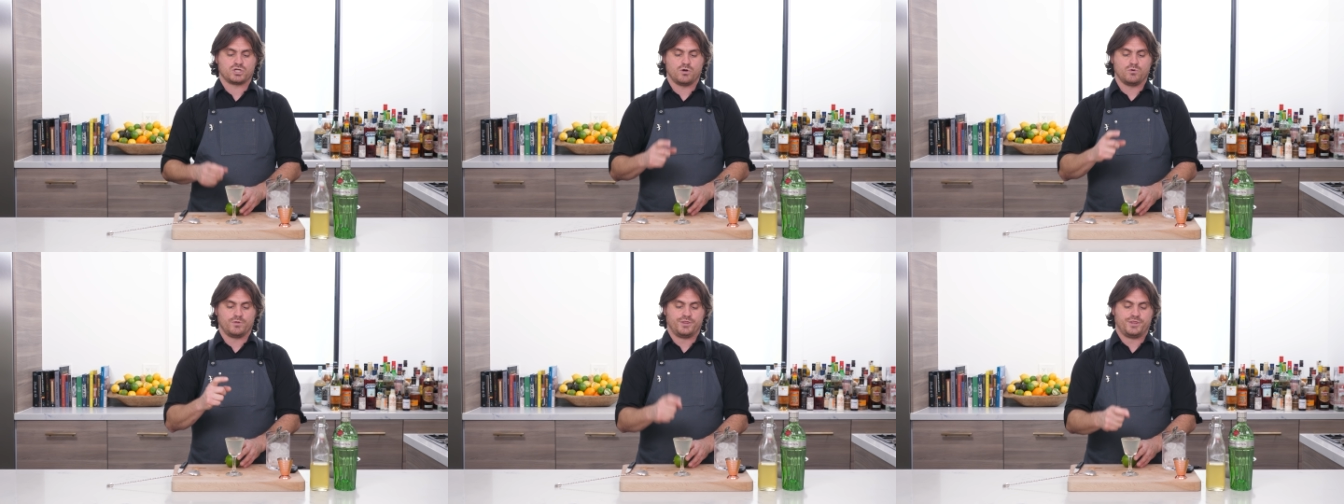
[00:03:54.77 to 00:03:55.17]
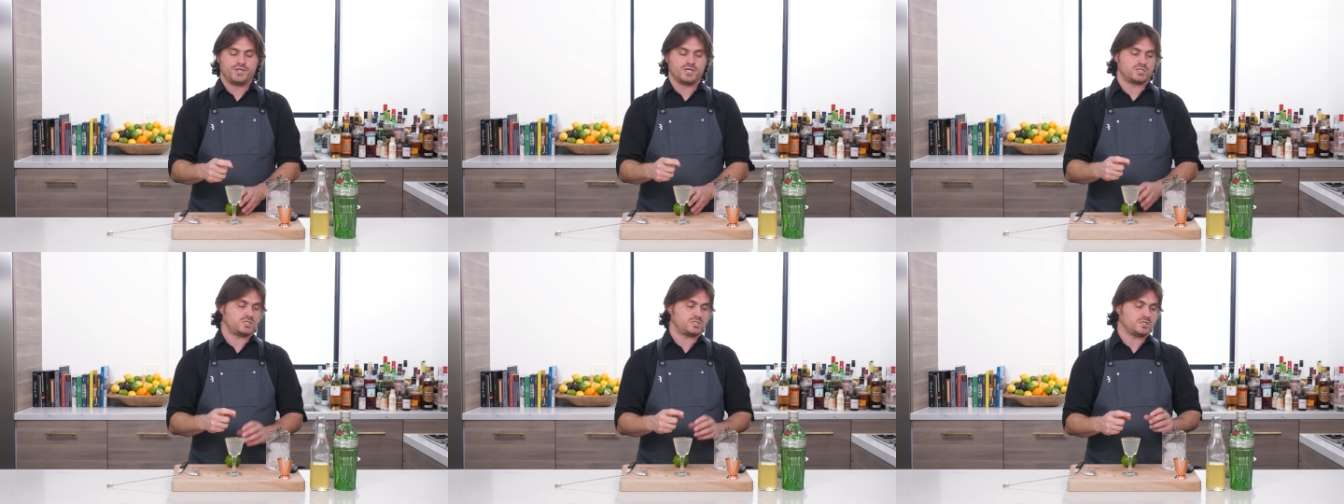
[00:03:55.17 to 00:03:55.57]
So
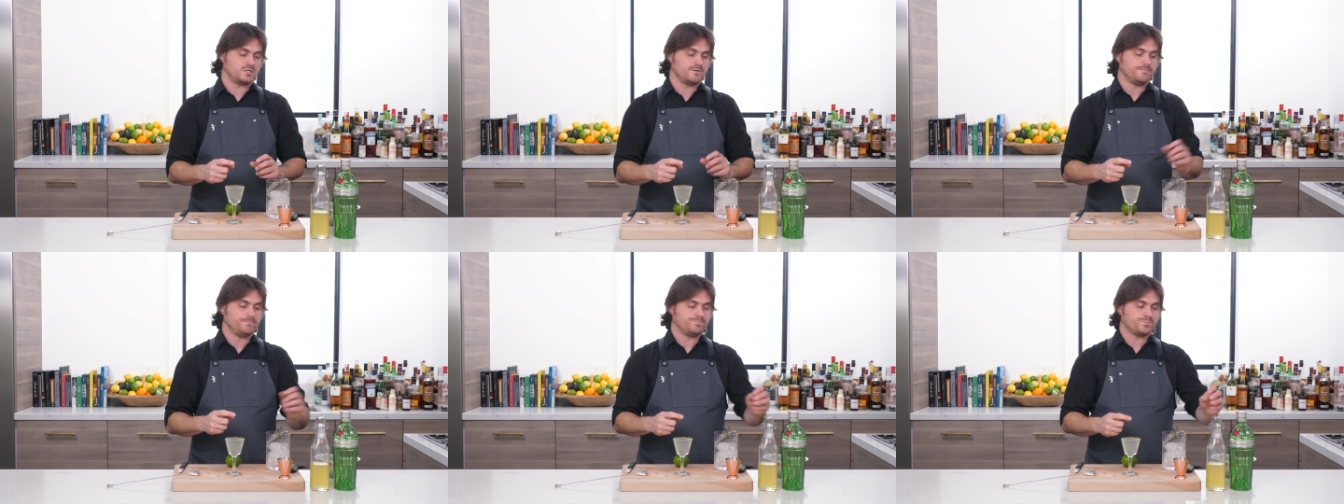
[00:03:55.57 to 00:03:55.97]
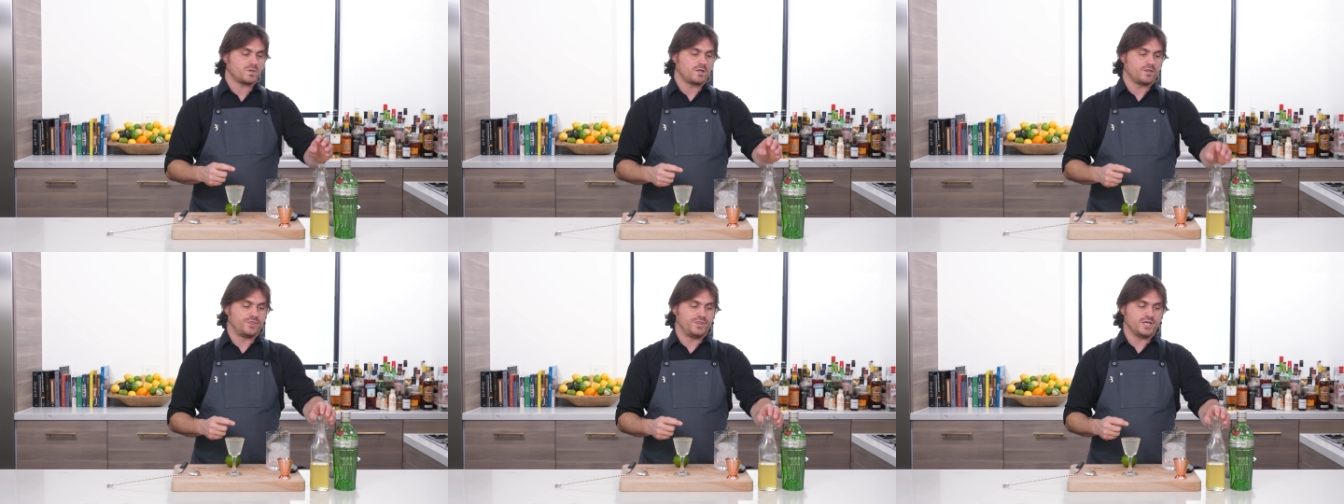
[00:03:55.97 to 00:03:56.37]
this,
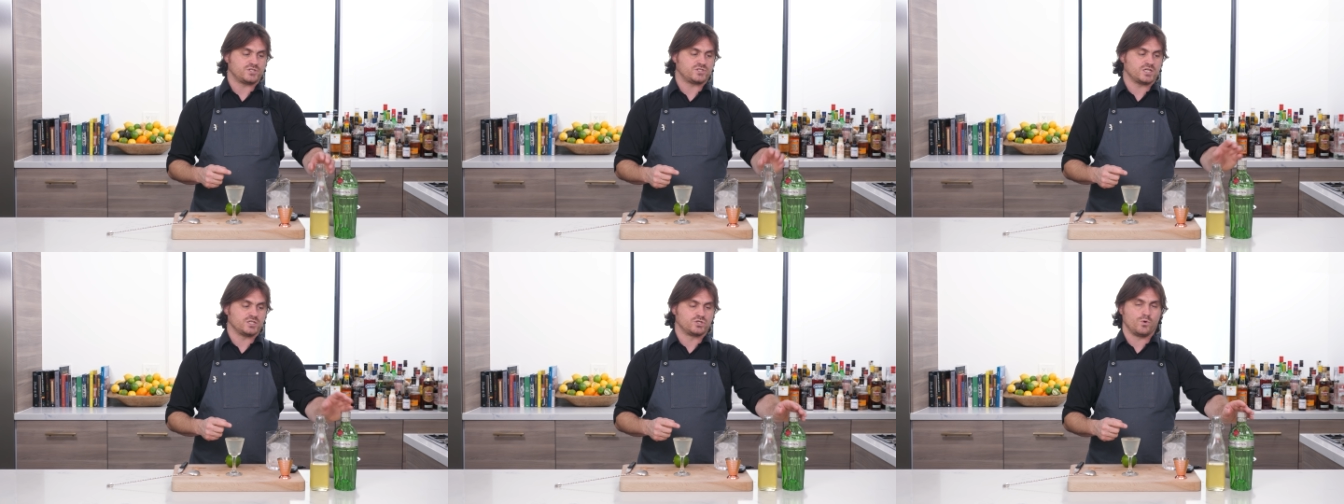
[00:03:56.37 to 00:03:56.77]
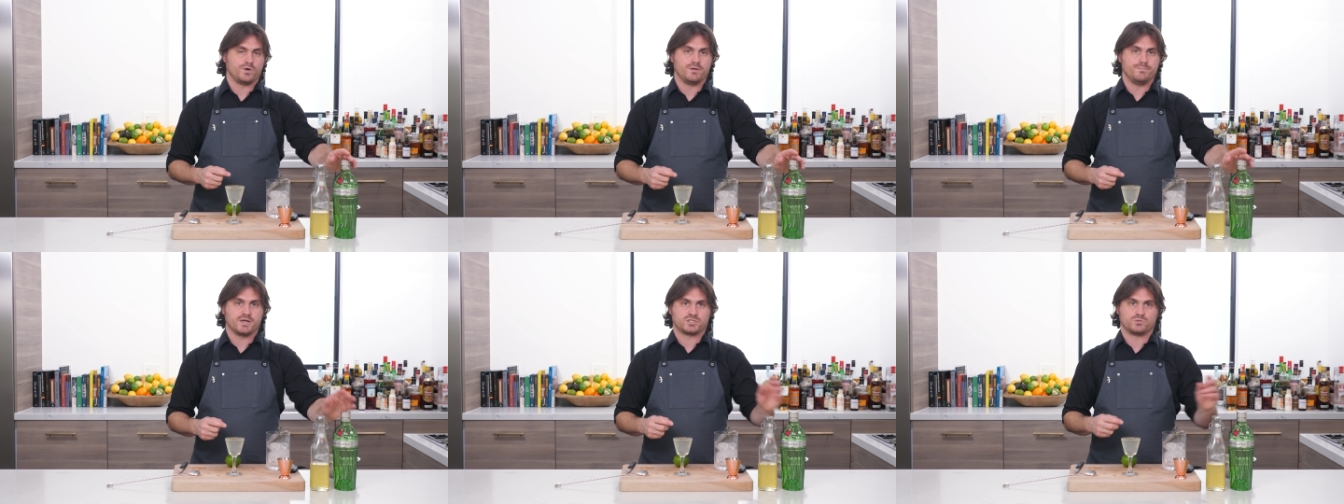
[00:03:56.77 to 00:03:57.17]
this is
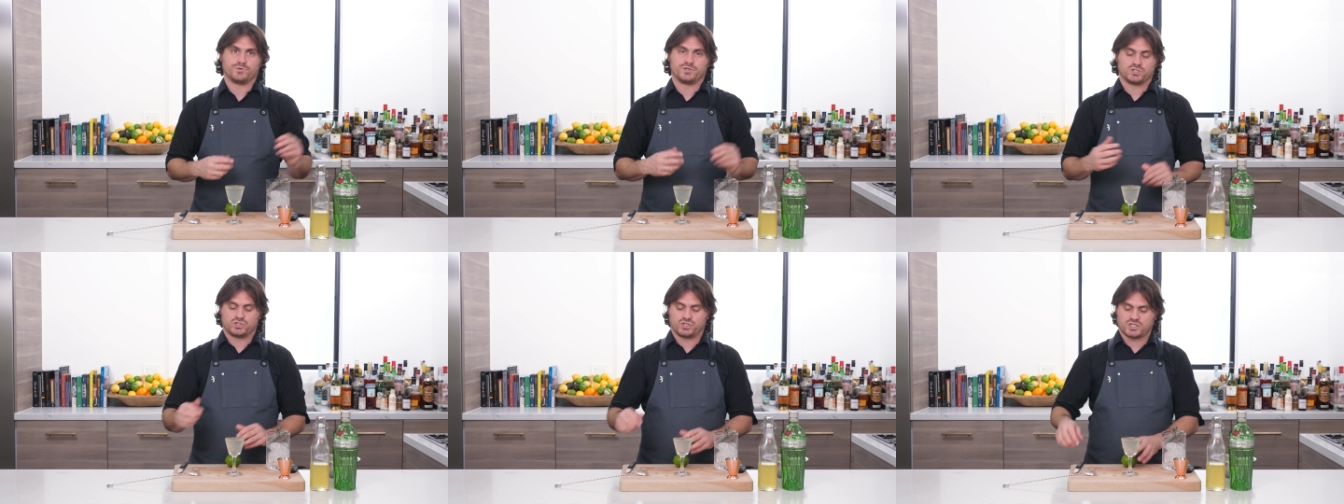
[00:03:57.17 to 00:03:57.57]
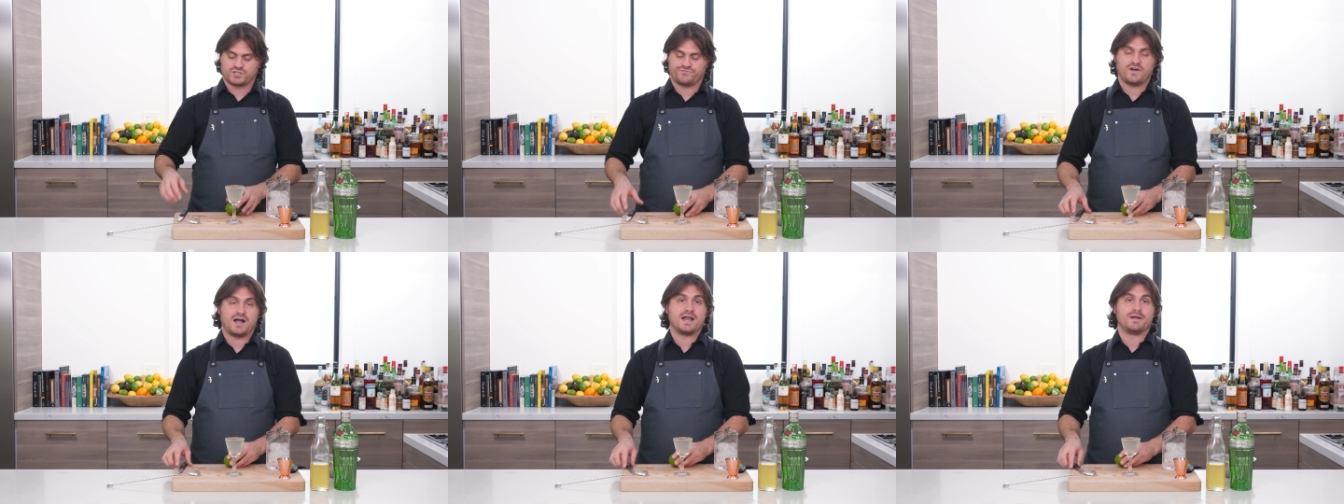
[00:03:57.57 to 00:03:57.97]
going to mix with this
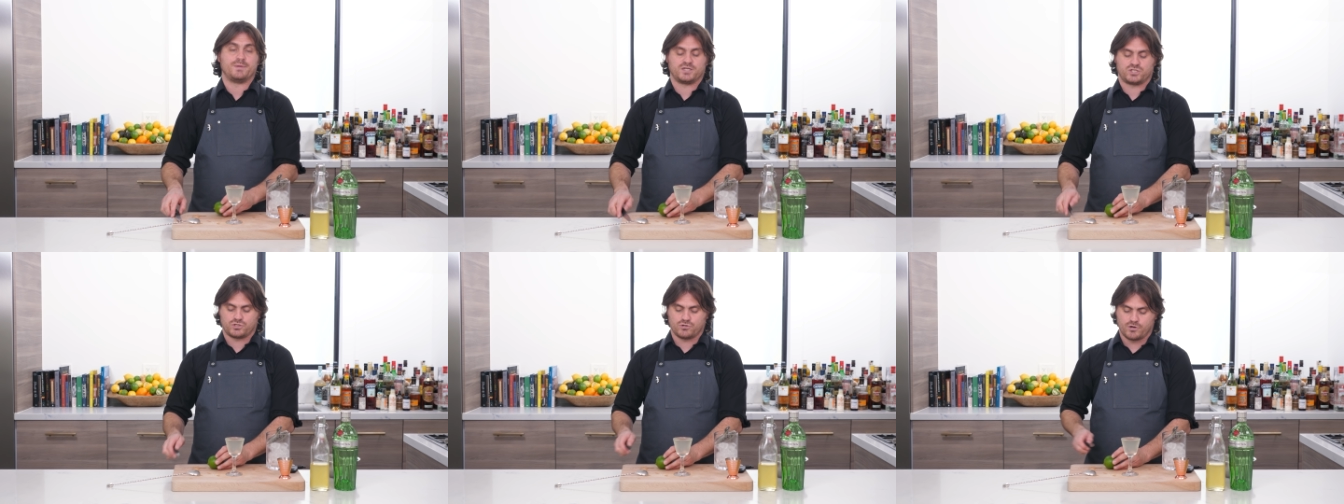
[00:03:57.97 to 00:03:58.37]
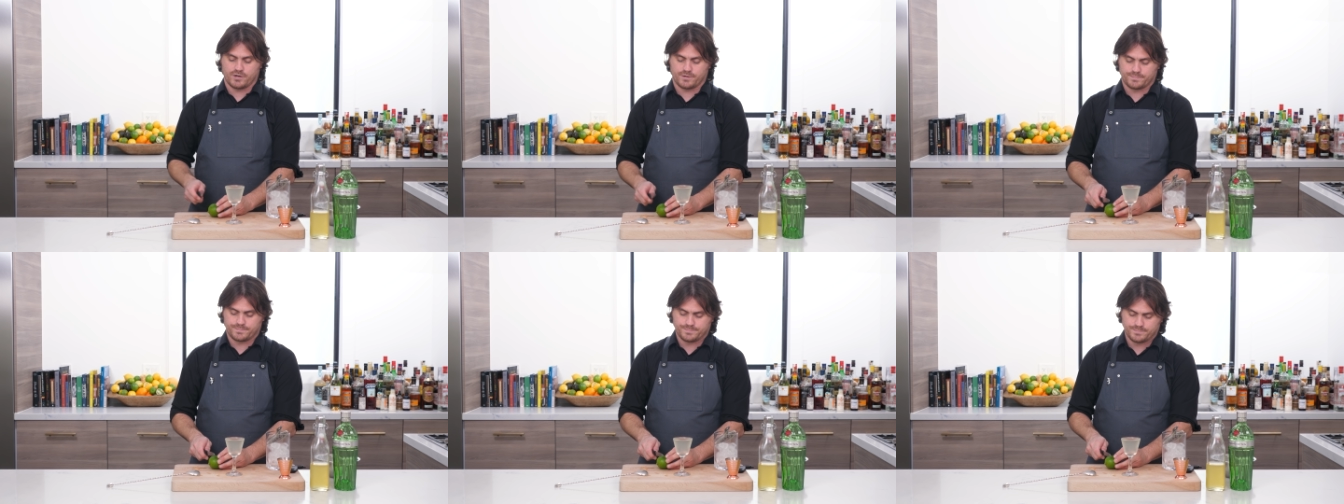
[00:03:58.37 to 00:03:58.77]
just fine by
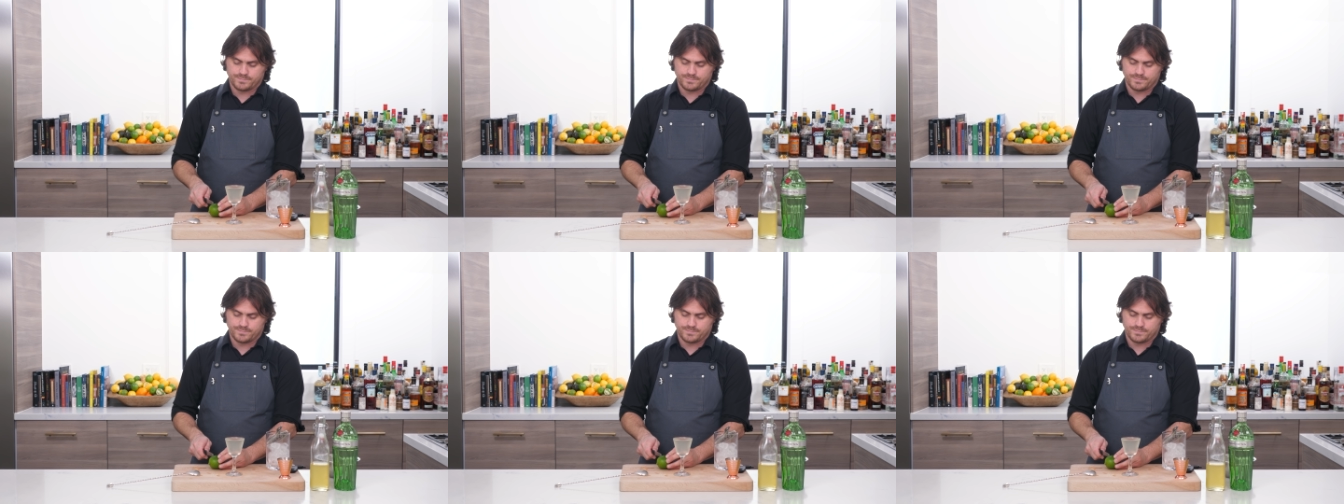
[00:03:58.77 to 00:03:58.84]
stirring.